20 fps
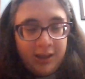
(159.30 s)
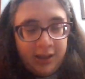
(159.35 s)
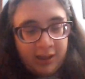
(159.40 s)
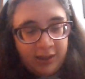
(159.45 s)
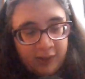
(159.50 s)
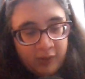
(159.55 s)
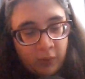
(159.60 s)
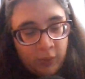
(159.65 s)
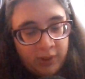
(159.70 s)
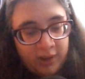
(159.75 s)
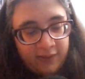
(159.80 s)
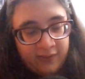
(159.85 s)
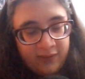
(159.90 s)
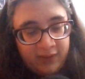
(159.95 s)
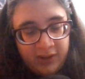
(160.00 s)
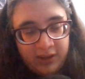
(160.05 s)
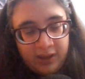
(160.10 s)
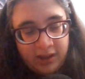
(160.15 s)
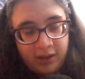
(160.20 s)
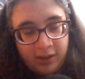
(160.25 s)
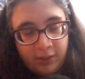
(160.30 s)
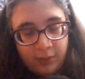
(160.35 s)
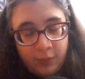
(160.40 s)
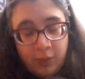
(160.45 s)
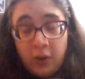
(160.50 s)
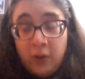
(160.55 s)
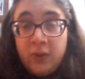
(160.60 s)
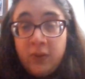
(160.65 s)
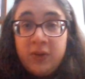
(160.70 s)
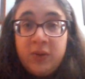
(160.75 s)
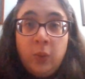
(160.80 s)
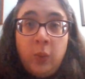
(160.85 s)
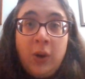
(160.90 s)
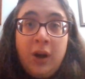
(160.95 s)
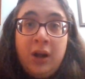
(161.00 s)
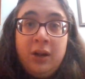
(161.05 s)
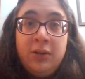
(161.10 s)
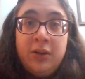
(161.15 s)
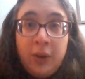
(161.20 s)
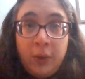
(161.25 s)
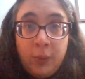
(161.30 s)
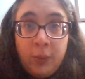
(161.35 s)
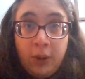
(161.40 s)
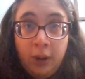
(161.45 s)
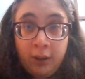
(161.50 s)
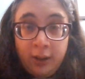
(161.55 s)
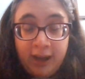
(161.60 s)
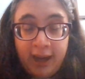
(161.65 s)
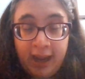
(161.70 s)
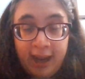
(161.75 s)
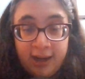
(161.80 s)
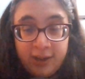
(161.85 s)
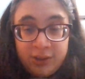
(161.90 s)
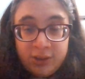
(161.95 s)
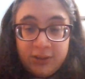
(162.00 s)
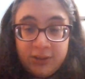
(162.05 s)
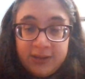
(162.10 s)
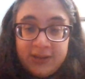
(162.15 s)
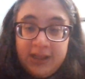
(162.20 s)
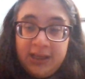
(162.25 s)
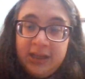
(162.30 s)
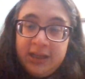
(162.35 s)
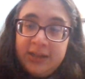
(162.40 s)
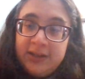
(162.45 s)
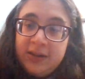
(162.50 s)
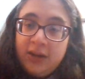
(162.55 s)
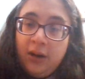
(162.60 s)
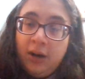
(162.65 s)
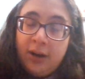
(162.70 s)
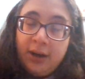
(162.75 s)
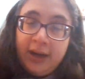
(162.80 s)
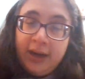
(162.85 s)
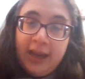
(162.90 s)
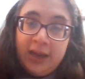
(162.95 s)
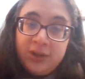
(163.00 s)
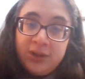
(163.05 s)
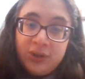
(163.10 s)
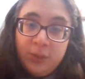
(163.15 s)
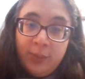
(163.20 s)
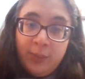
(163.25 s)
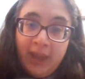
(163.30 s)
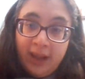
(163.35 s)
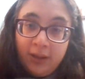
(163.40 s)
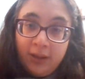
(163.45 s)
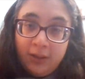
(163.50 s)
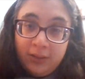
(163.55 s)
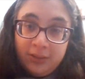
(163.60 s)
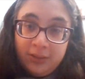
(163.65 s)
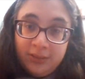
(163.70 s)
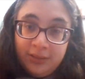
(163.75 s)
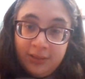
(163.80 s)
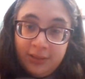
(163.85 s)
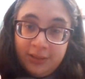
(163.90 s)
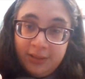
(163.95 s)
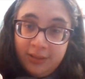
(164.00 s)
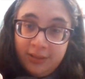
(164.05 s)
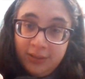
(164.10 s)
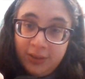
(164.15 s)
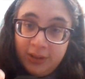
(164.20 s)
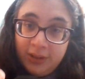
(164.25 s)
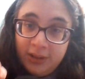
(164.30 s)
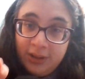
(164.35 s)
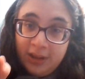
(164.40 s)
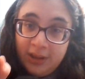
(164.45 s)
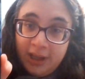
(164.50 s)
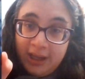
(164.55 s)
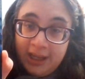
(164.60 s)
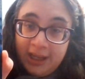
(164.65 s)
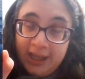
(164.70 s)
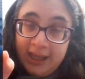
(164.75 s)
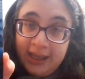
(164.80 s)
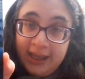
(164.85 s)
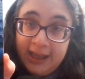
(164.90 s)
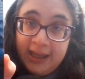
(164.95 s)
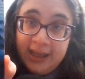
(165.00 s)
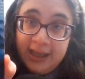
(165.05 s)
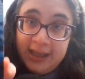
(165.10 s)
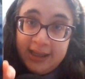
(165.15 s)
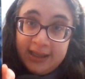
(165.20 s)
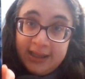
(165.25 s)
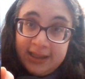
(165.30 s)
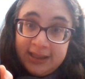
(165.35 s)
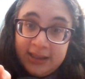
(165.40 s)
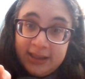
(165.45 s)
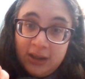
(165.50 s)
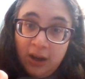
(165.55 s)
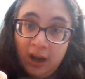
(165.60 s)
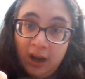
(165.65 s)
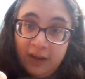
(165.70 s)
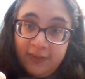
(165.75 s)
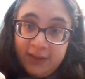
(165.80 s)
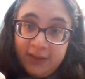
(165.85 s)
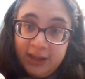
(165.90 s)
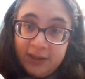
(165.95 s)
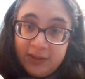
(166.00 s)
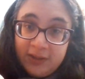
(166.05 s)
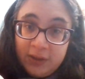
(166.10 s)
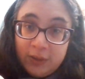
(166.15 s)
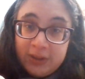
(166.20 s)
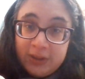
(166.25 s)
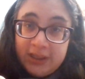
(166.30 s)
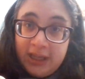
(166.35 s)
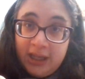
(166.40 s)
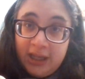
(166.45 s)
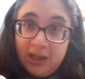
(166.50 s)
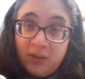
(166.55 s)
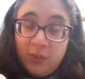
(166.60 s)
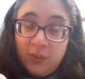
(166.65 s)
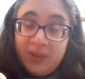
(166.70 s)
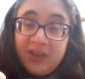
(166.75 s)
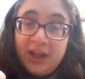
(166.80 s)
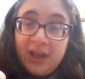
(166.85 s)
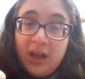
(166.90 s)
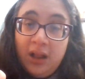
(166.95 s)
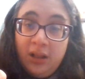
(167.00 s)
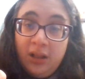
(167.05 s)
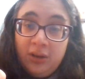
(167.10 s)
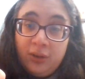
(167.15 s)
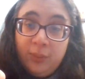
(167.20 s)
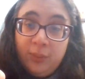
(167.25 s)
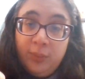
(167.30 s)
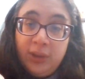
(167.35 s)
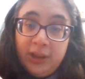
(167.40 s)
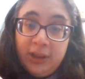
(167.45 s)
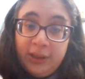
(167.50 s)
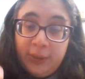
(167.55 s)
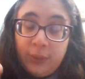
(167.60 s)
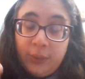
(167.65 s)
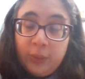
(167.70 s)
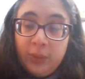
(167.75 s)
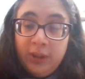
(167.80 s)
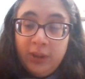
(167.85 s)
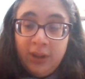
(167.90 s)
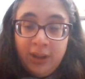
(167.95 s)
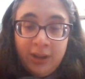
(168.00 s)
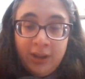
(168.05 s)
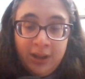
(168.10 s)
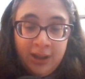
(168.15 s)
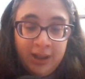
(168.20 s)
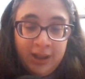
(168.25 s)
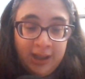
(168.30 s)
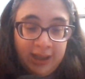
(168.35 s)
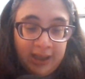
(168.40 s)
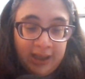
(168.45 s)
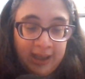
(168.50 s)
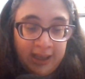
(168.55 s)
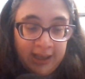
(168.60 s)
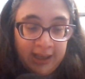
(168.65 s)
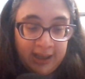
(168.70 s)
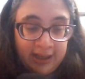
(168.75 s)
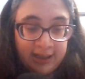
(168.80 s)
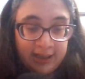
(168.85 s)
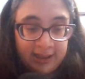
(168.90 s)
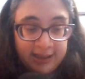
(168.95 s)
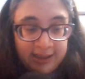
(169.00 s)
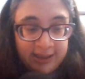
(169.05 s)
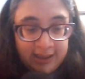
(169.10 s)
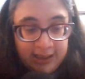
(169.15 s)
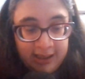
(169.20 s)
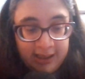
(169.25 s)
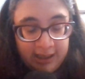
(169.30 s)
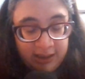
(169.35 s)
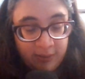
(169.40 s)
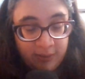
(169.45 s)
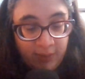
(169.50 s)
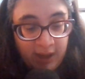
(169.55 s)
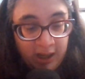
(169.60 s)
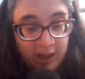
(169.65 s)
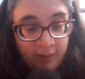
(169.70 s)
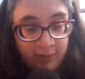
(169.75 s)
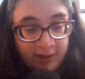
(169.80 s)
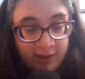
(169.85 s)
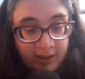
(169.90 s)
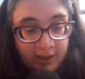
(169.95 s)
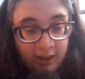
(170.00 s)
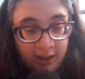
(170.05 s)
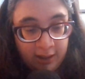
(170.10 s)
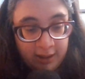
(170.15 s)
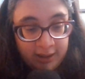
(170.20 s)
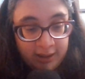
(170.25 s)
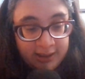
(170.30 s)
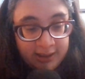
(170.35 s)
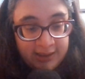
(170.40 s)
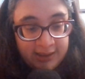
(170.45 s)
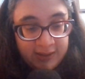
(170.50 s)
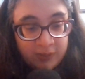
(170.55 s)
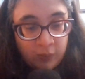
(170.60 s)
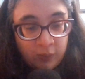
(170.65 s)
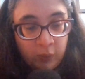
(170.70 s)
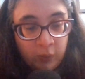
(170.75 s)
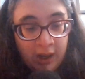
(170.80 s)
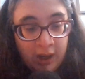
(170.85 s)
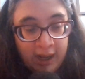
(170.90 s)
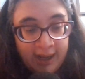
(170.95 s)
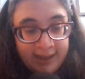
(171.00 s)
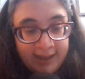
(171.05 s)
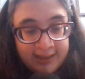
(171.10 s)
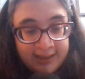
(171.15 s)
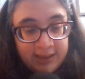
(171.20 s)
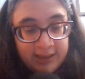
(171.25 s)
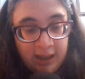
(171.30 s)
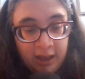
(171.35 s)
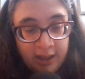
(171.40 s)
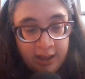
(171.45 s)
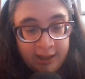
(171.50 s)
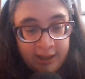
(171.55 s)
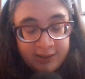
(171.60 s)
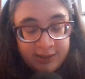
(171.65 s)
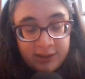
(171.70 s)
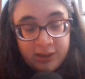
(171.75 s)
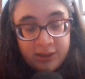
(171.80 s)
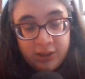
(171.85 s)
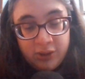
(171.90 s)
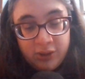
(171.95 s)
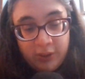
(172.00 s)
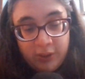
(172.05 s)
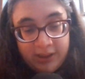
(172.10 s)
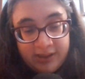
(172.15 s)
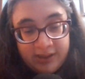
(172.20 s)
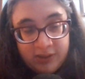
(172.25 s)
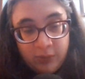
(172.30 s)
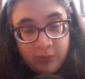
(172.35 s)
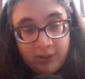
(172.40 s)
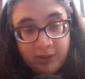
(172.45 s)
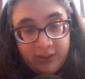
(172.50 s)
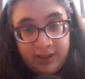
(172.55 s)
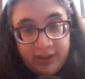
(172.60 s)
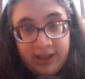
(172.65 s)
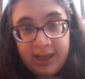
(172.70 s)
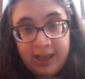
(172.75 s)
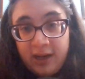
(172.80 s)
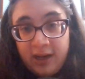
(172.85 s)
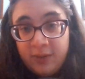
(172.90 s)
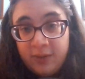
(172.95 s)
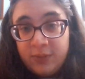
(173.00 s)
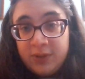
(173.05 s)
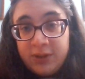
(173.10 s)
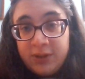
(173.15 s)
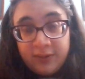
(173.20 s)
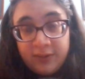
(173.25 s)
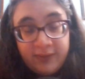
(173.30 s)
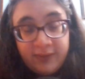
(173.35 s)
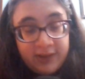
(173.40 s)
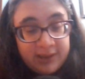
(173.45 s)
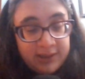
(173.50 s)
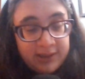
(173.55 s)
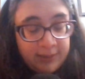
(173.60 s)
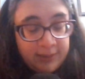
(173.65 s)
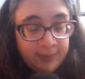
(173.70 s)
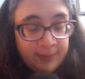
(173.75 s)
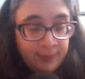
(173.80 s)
is one of the most well-known archangels. It is Archangel Michael, and he is often associated with the color blue. And at the bottom of the card says wise, honest, trustworthy, and observant.